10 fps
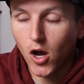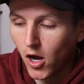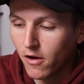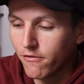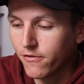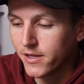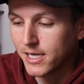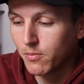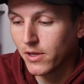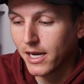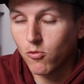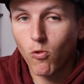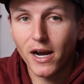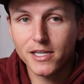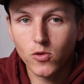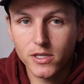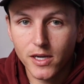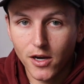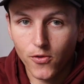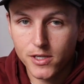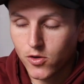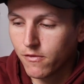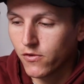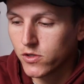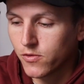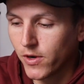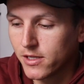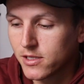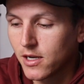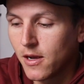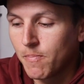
of the deep link and why it's going to increase your conversion rates.